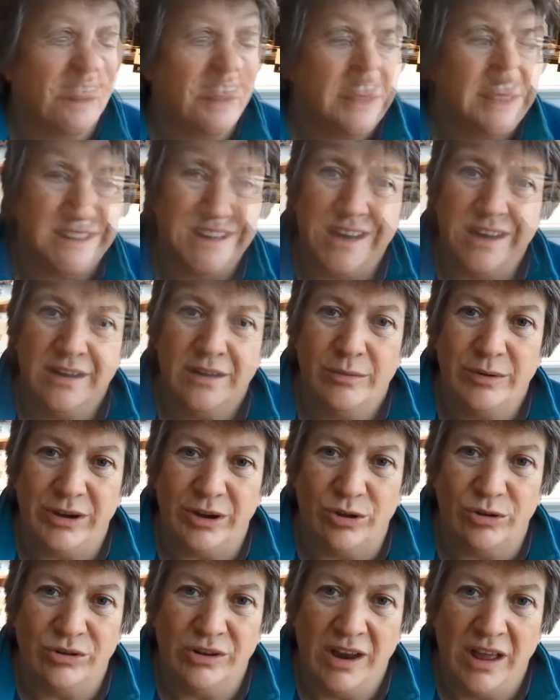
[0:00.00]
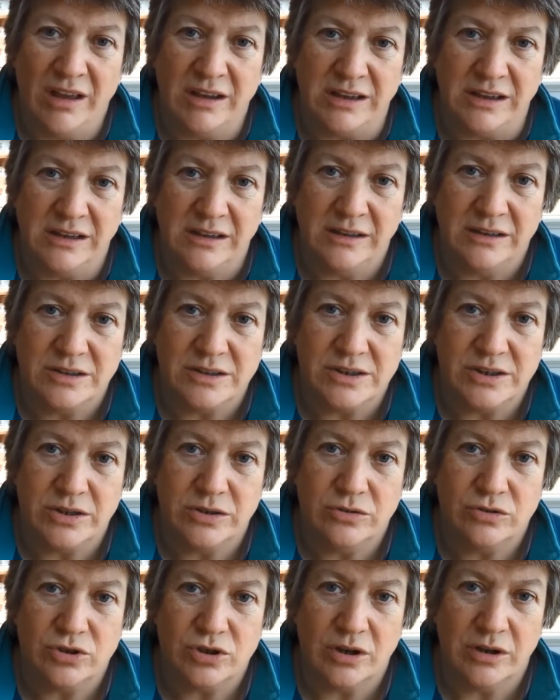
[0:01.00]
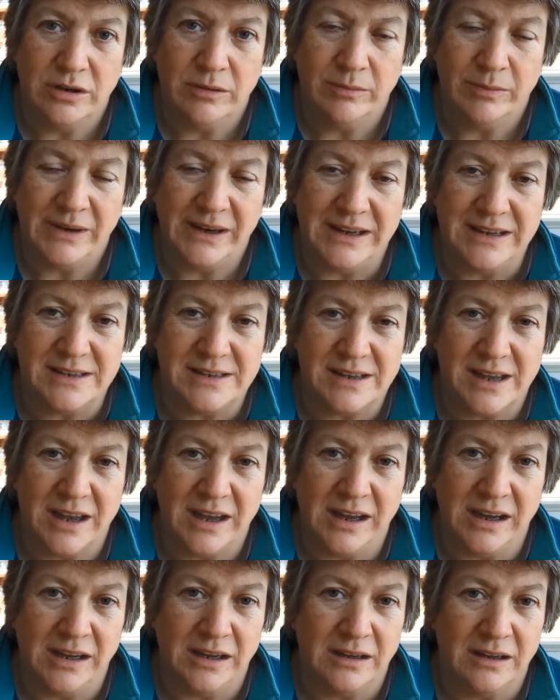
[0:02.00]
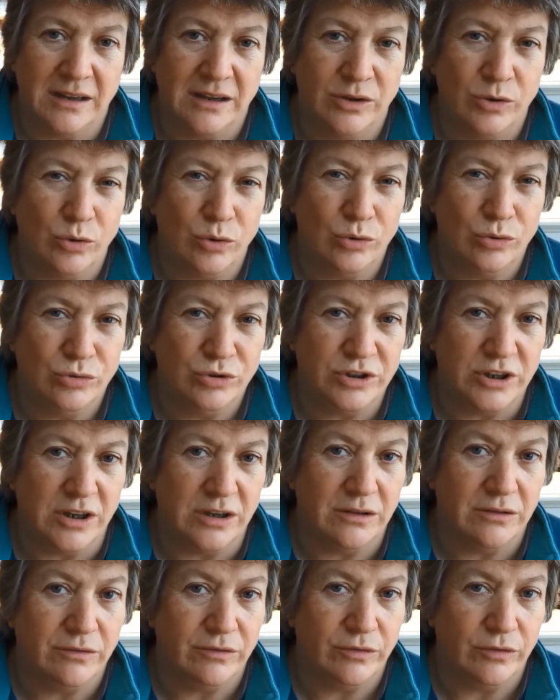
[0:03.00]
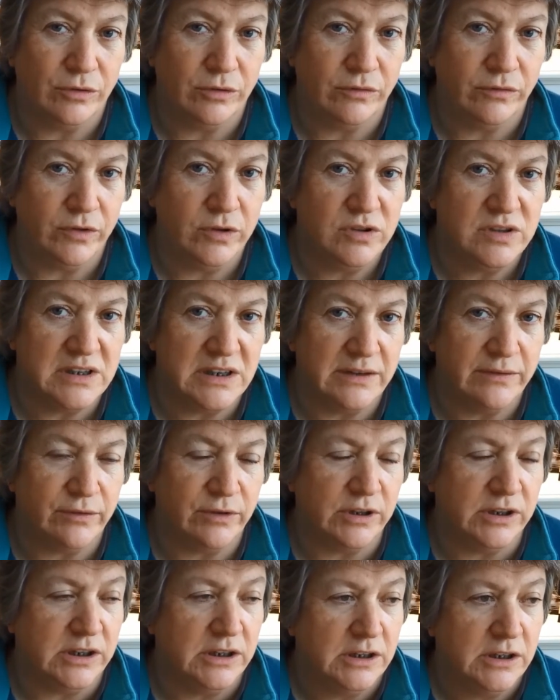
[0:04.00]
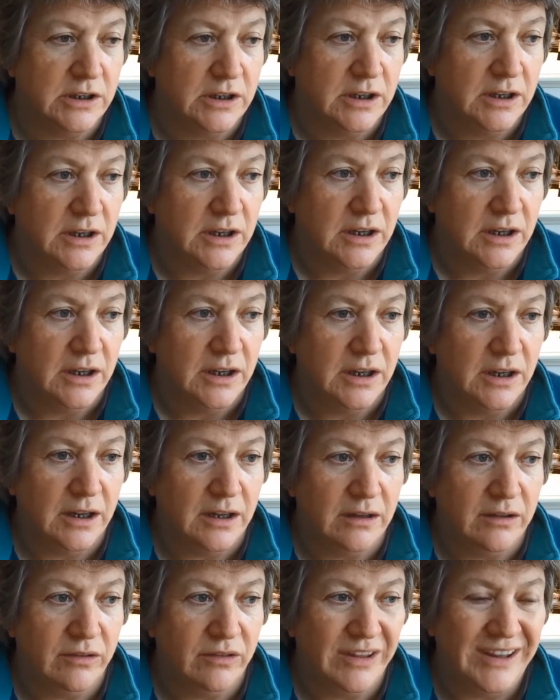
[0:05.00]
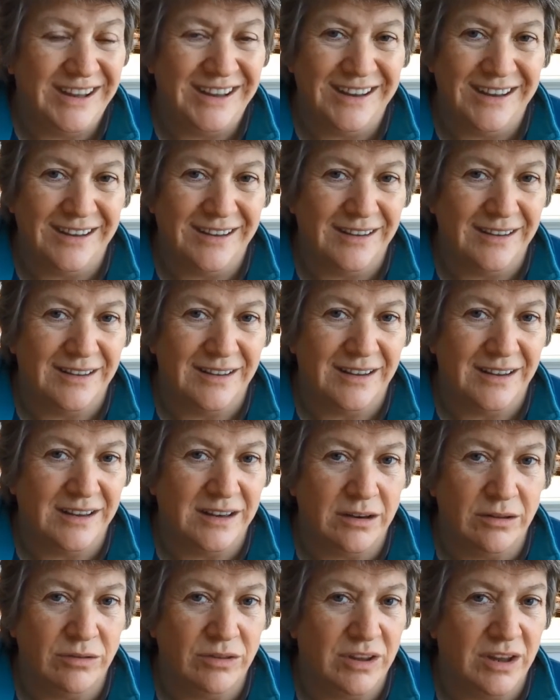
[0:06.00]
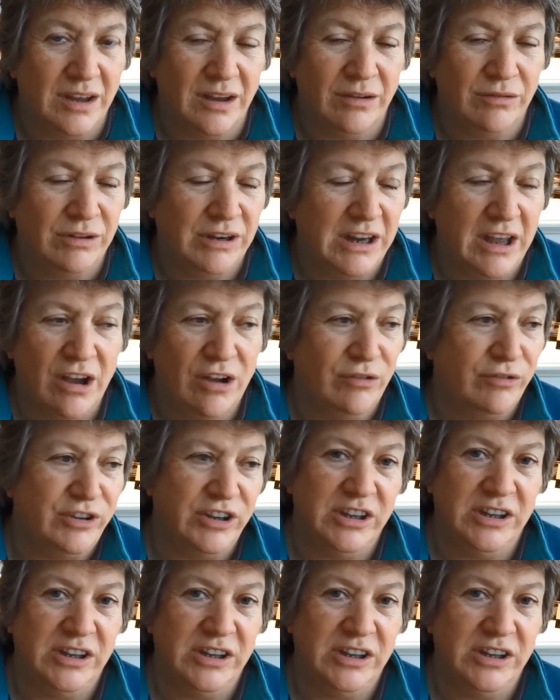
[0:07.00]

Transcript: Today I went online to try and place a an order for a food delivery, uh, thinking, I don't think, I really, after